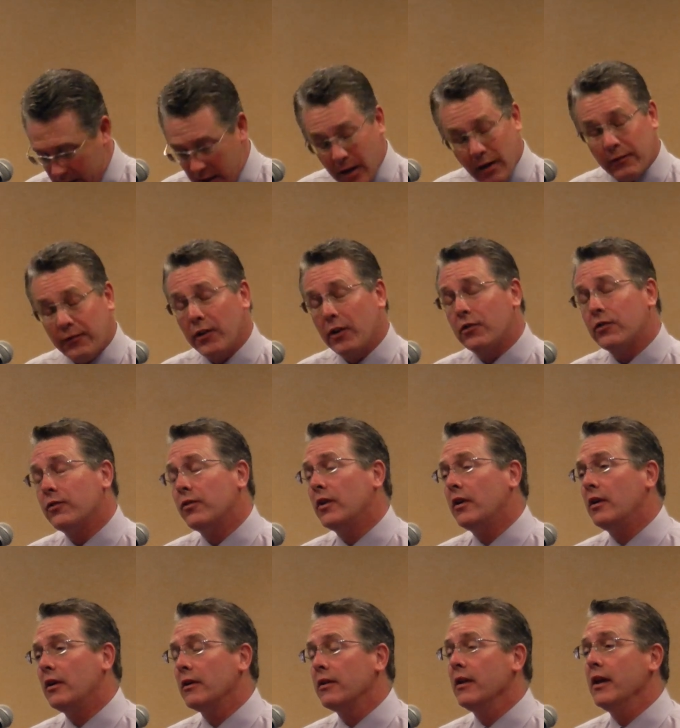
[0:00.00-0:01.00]
you know, first of
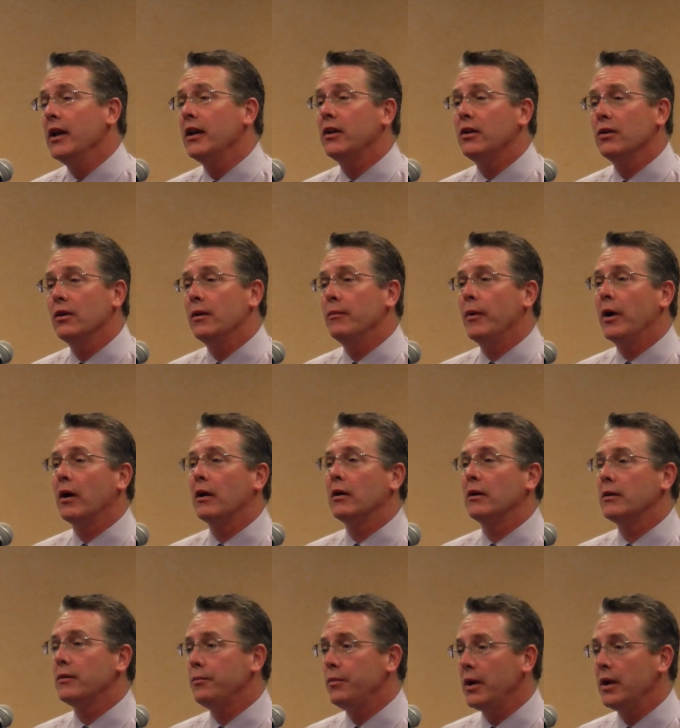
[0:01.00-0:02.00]
all, thank you. I'm
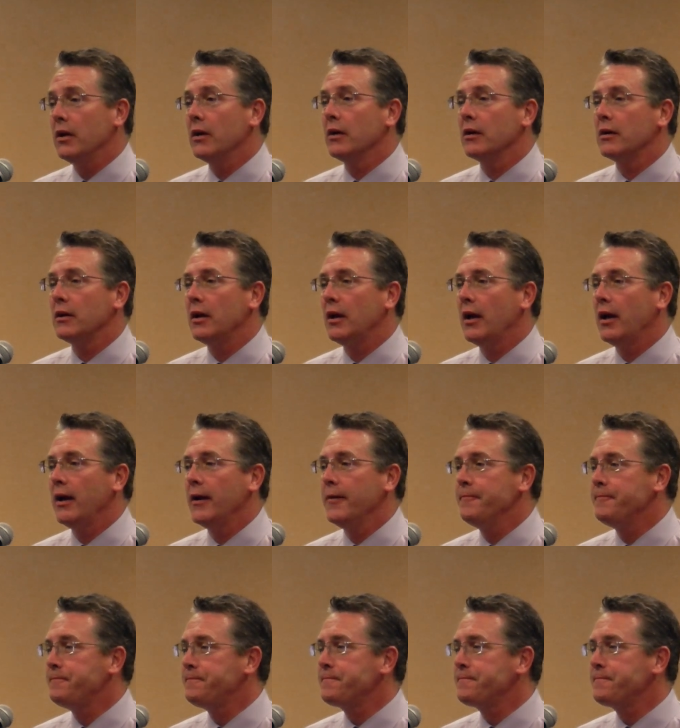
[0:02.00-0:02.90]
honored to be here today.